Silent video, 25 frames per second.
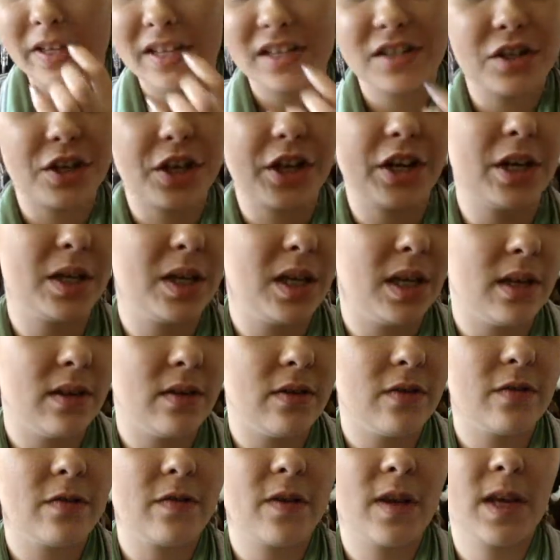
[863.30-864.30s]
is you're gonna
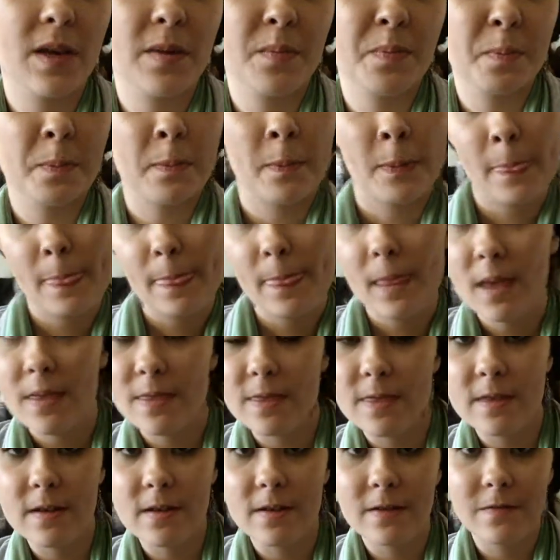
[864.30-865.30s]
give
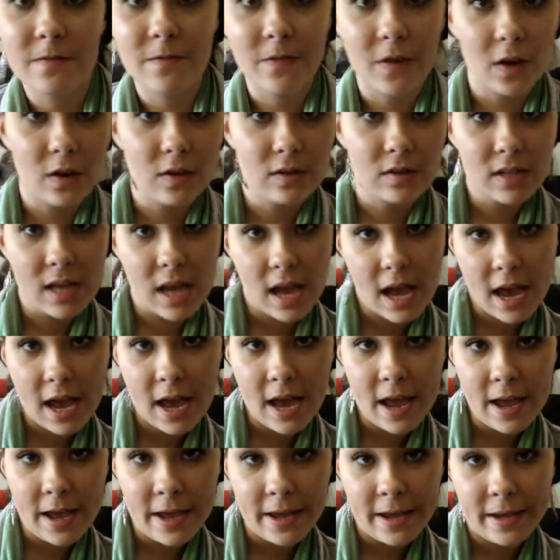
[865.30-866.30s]
the false
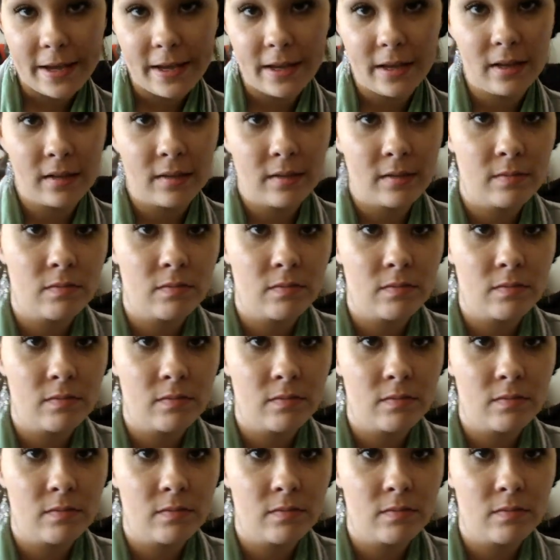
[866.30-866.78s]
eye,